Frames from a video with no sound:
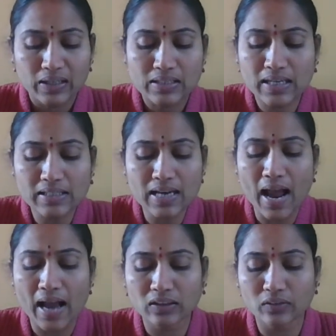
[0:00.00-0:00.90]
Such
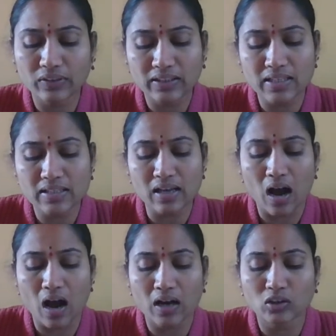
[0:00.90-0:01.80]
activities
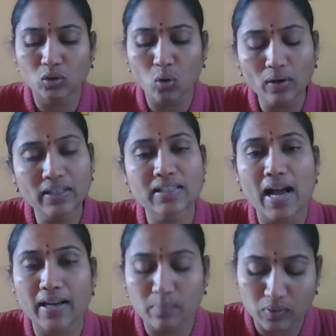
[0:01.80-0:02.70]
are though
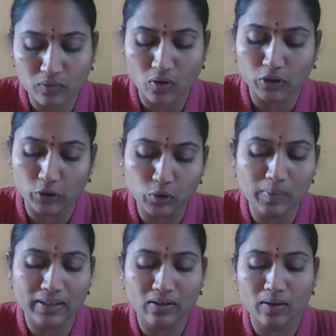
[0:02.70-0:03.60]
desirable for
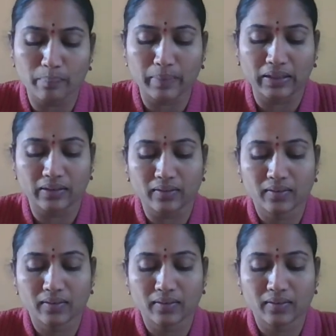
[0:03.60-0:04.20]
human development